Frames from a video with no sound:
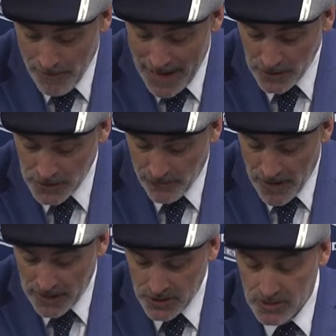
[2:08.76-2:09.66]
Miles
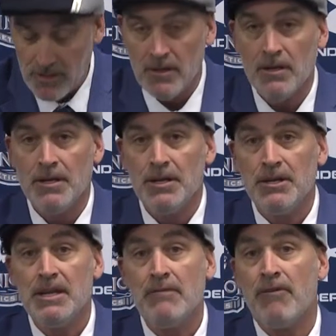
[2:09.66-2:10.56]
Fox,
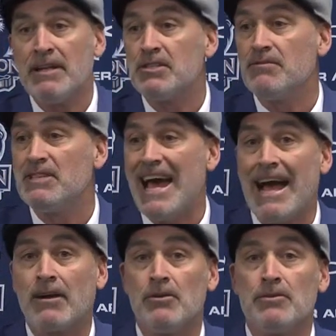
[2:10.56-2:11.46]
defensive
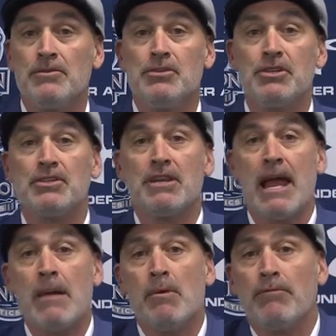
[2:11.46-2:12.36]
tackle, just to
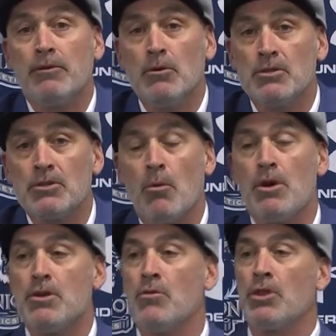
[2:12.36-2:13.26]
name a few. So
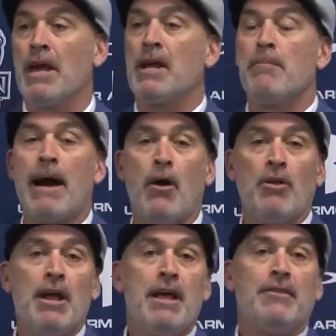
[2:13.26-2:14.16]
when you think
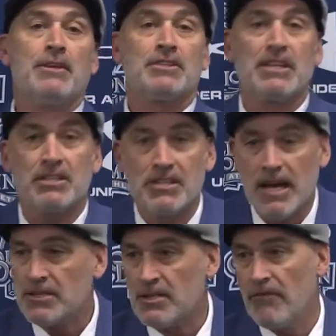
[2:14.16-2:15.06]
about the
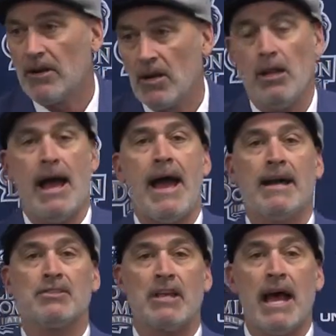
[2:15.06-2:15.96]
success of a
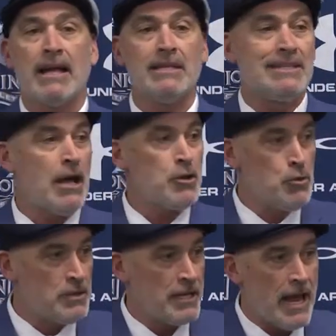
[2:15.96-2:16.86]
class, I could tell
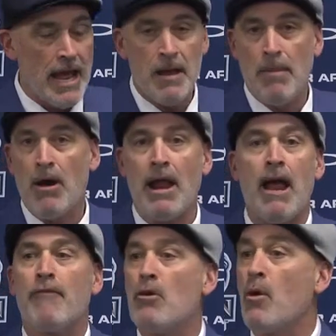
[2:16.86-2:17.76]
you today about
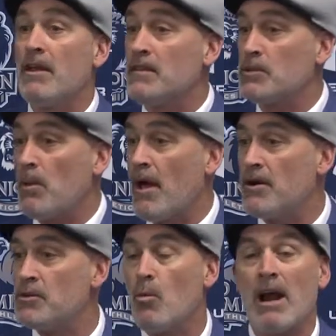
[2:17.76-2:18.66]
every one of these
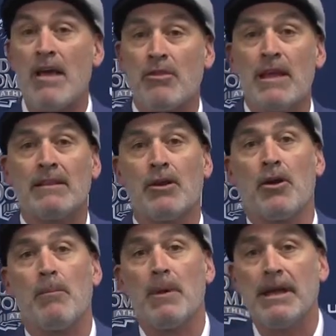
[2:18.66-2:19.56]
players and what I think they're
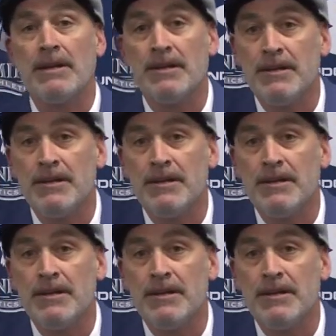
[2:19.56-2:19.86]
going to be.